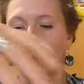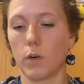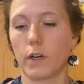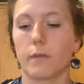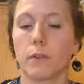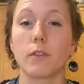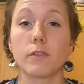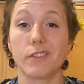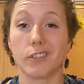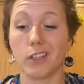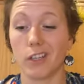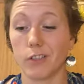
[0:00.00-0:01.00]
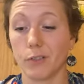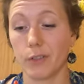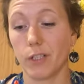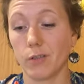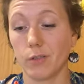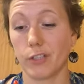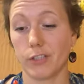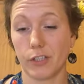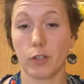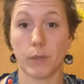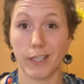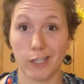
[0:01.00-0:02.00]
Wonderful. Cilantro, just
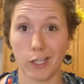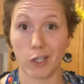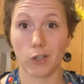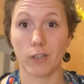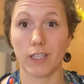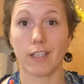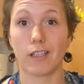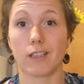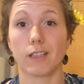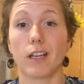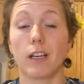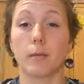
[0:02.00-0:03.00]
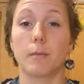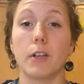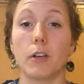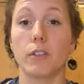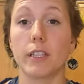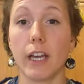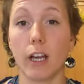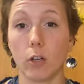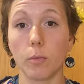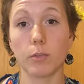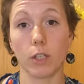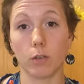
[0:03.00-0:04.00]
so we know, is um, known to
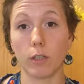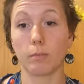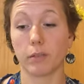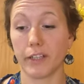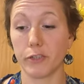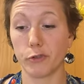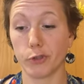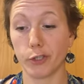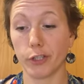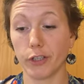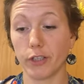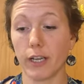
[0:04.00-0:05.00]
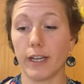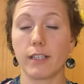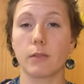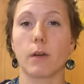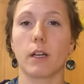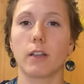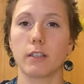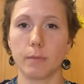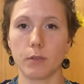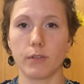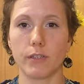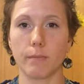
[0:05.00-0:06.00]
help lower blood sugar as well as
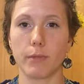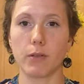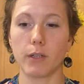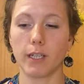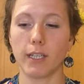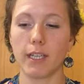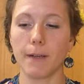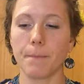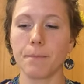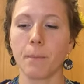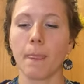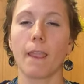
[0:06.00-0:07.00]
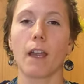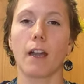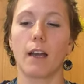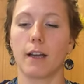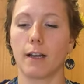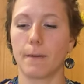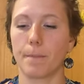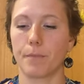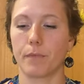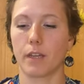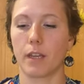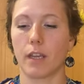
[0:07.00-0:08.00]
boost immunity,
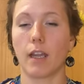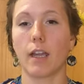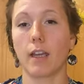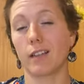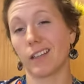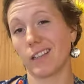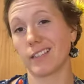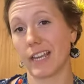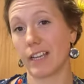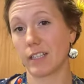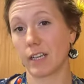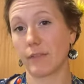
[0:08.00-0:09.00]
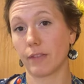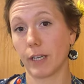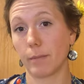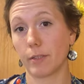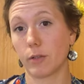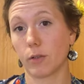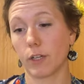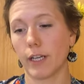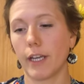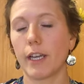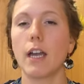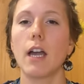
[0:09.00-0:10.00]
um, and it's
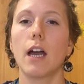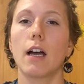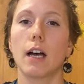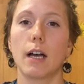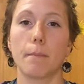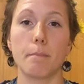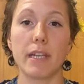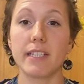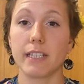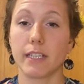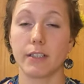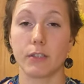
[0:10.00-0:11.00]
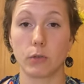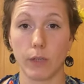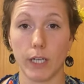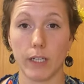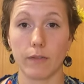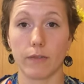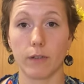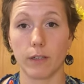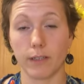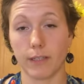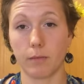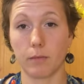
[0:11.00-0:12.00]
anti-inflammatory. Uh, mint is great
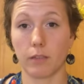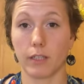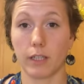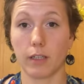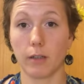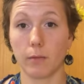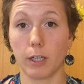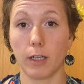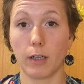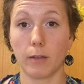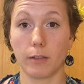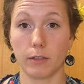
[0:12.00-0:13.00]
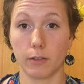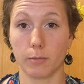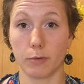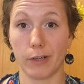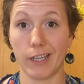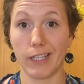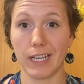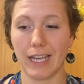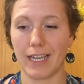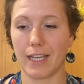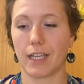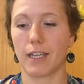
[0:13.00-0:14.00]
for stimulating uh, your brain,
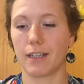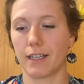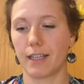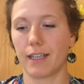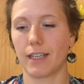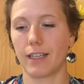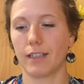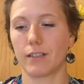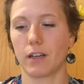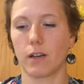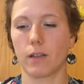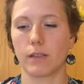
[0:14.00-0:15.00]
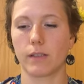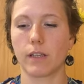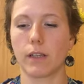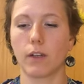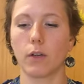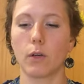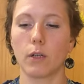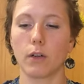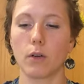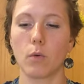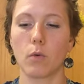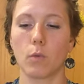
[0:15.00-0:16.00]
and it is also
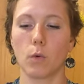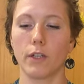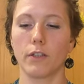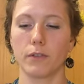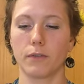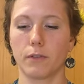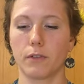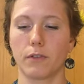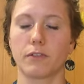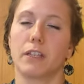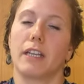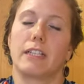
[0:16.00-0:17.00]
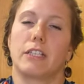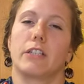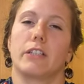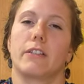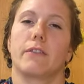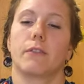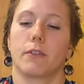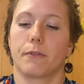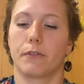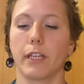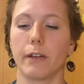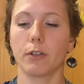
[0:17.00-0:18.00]
wonderful just for
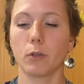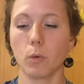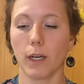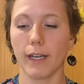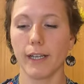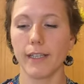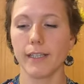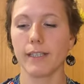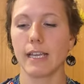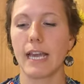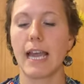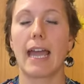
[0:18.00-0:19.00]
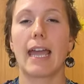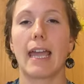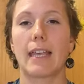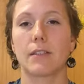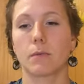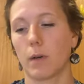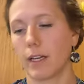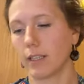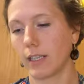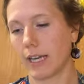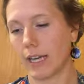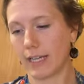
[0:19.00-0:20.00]
flavor wise, as
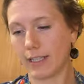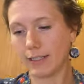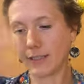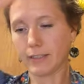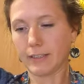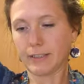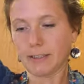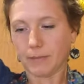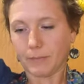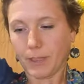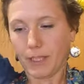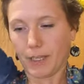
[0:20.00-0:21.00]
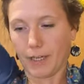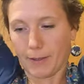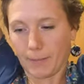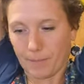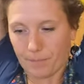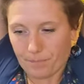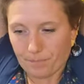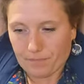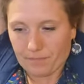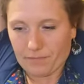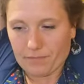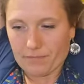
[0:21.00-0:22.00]
well as um,
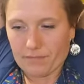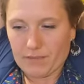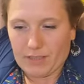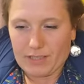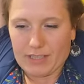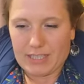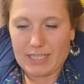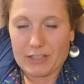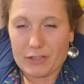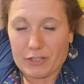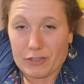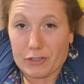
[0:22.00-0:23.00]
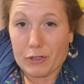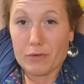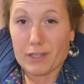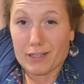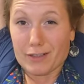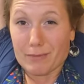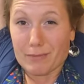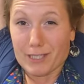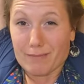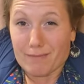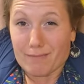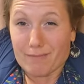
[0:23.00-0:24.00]
it's just soothing to
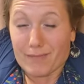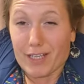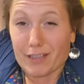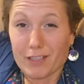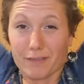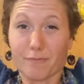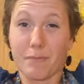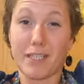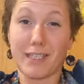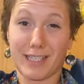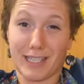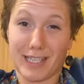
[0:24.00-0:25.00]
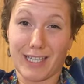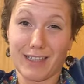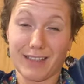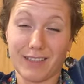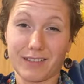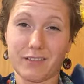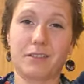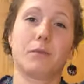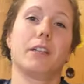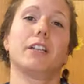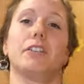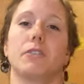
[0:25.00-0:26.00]
me. I love mint tea
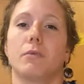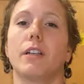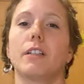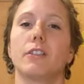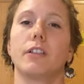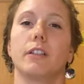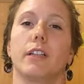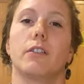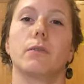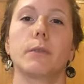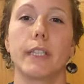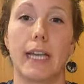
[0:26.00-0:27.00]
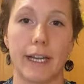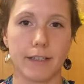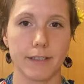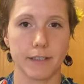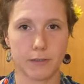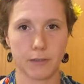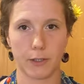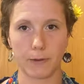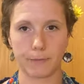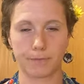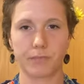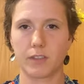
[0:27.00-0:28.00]
when I just want to chill out and relax.
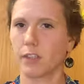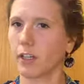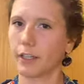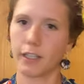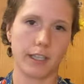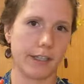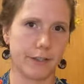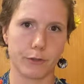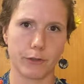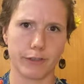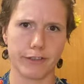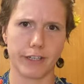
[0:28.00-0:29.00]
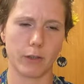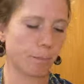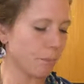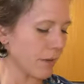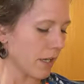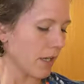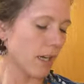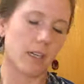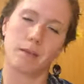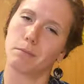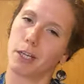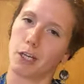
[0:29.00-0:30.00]
So, sorry, I just stretched it out.
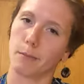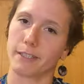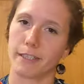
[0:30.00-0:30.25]
My arm